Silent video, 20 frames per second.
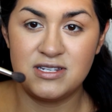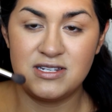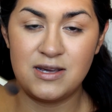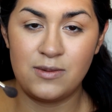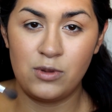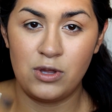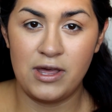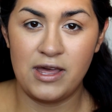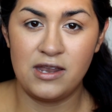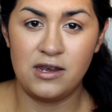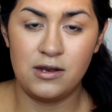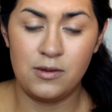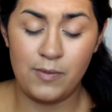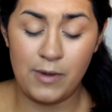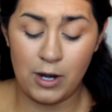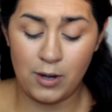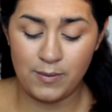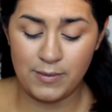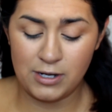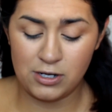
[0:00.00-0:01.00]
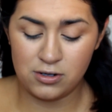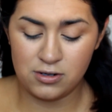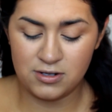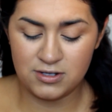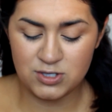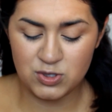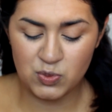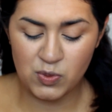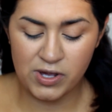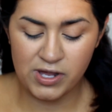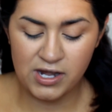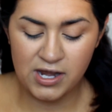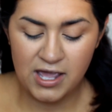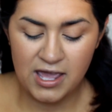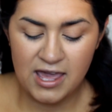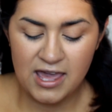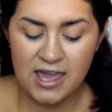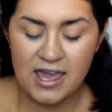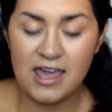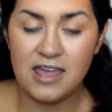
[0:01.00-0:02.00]
double-ended Bare Minerals one,
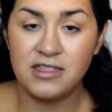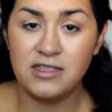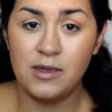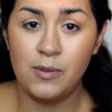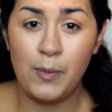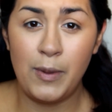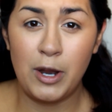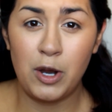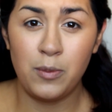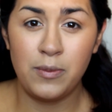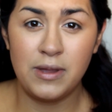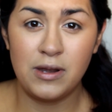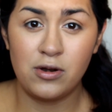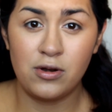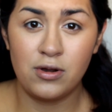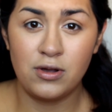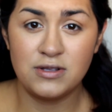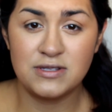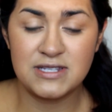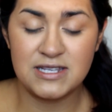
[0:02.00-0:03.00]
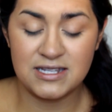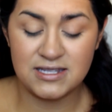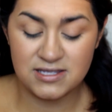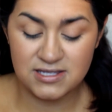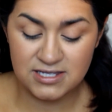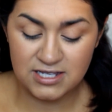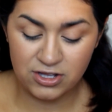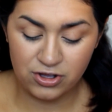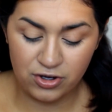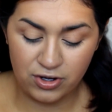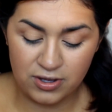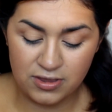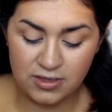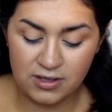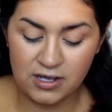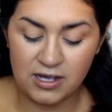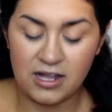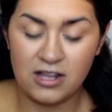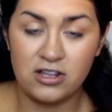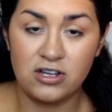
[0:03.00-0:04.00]
and the Bare Minerals concealer in the
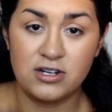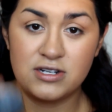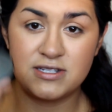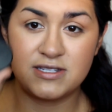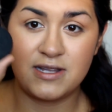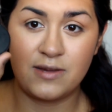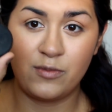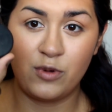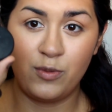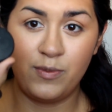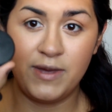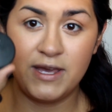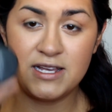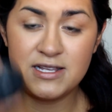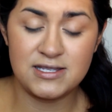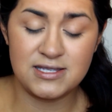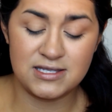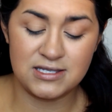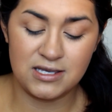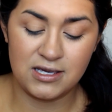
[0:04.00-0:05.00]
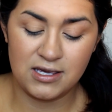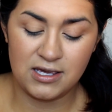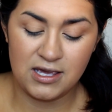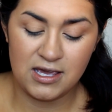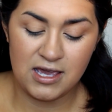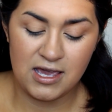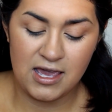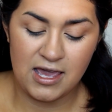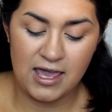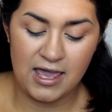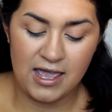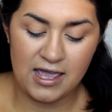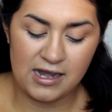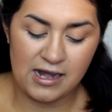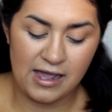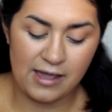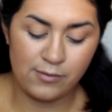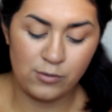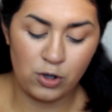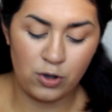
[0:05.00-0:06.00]
color Summer Bisque, and
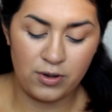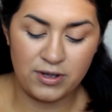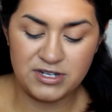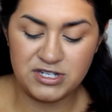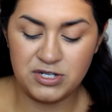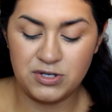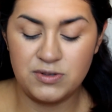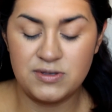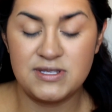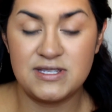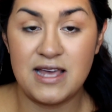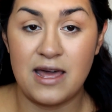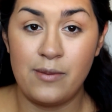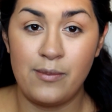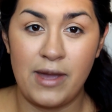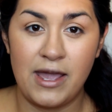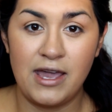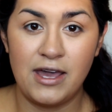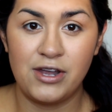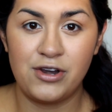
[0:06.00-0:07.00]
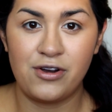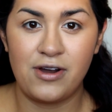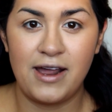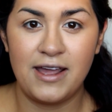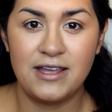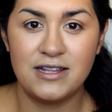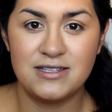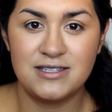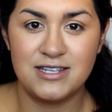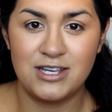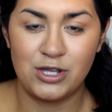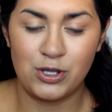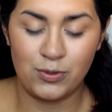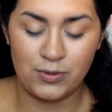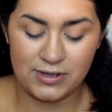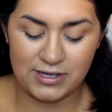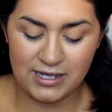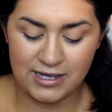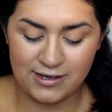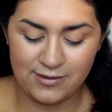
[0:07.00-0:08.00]
I'm going to set my under eye concealer
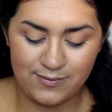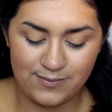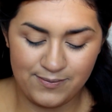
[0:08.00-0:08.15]
with that.